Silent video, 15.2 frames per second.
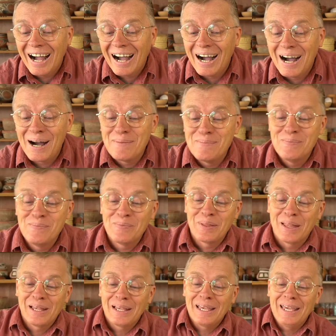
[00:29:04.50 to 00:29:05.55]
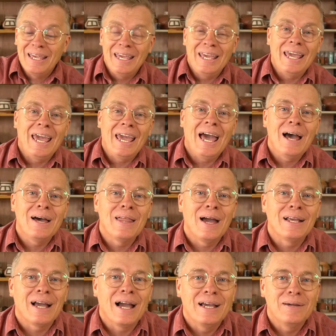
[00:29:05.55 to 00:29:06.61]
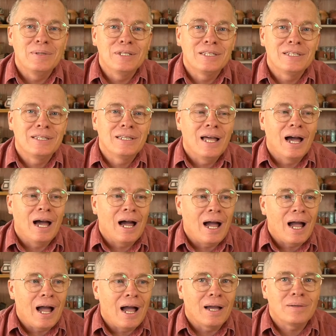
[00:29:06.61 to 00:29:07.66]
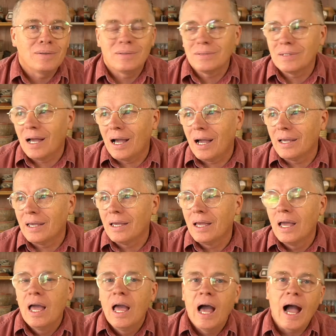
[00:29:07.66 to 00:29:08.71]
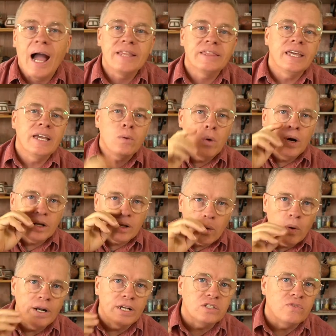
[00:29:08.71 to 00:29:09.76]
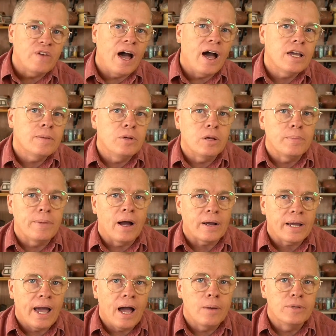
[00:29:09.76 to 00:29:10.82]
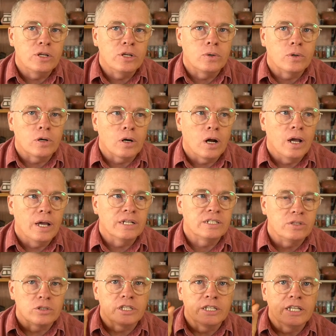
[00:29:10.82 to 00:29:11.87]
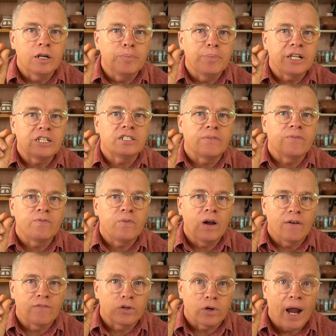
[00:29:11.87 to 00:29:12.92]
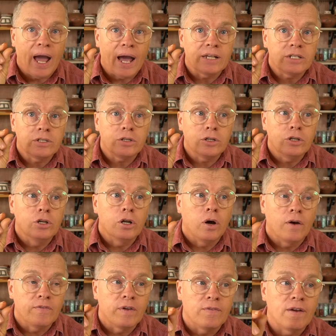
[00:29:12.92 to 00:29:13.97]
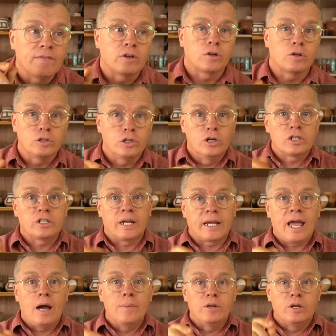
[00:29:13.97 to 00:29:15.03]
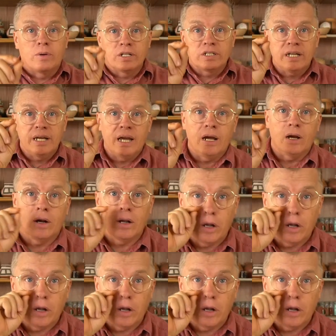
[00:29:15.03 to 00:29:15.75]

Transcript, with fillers: um, yeah, I, I would. I, I, I I think what, what is valuable about cow manure is those little bits of, of grass. You know, if you've ever looked at cow manure, it's, it,